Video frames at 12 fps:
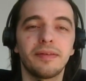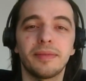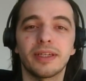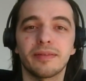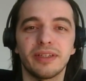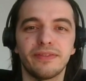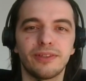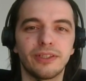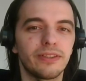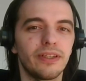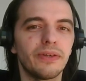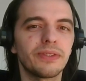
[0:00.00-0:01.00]
my
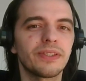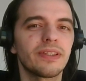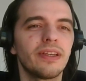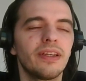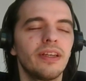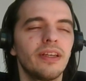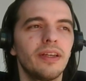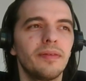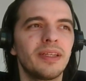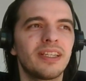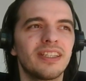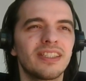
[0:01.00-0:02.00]
first house
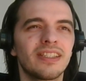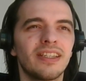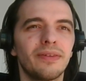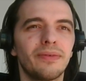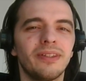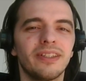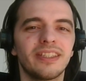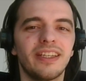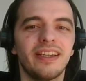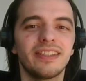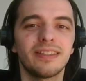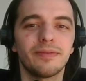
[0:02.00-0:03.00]
because I realized I
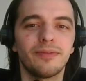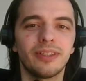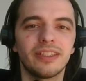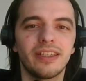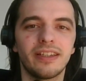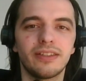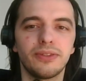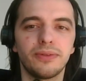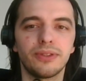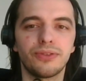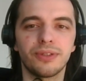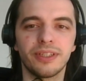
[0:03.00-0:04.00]
had some things I had to
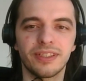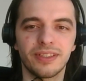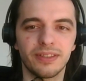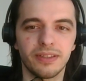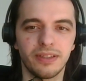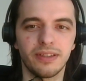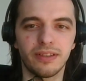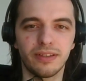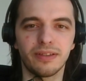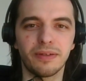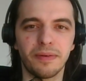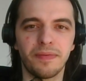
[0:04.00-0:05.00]
address.
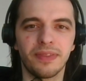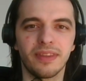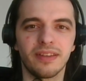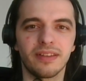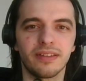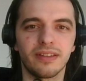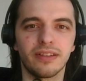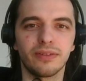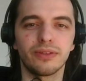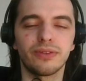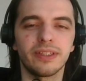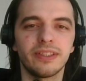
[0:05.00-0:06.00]
I had to
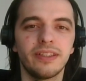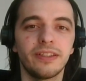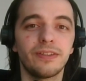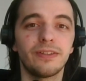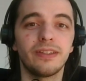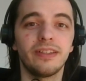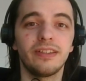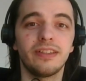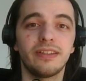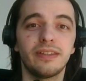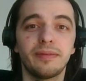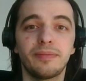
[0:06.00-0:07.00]
address here, and
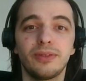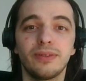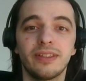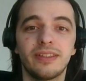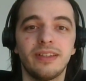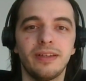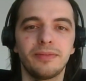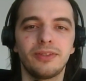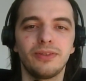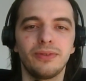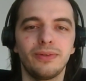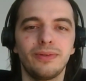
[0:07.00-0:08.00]
I took the time
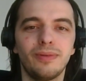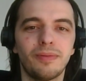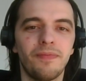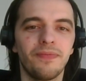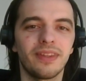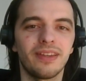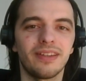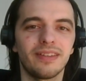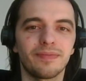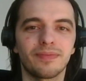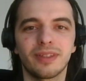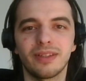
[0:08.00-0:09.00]
to
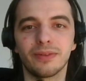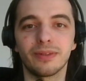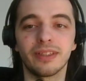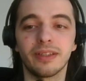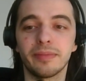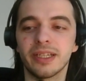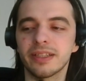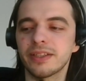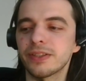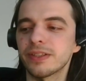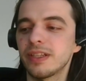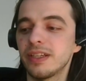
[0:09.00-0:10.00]
get back
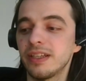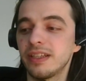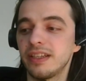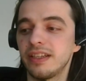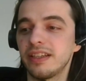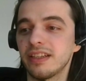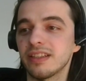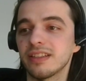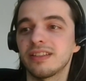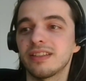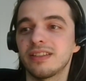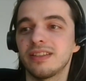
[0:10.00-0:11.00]
here and
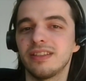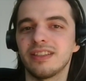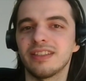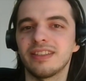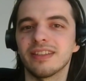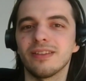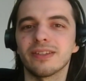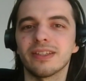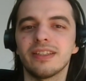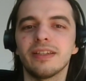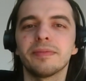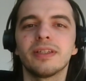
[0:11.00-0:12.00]
take a look at
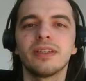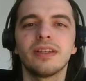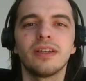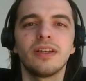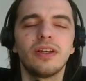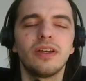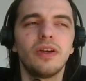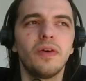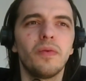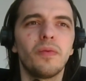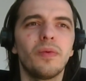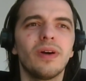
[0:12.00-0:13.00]
them.
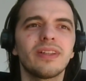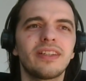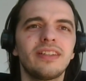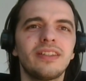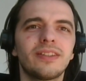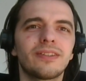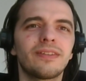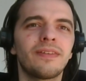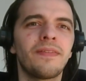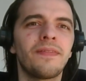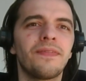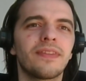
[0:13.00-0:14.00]
While here,
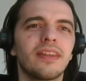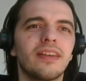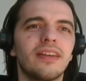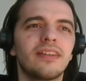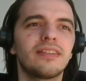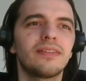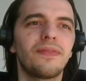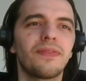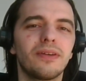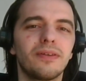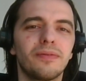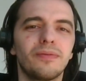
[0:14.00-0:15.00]

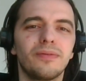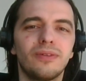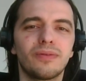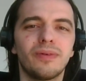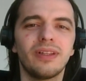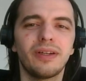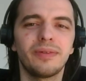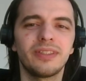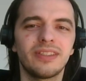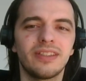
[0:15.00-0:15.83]
or while I was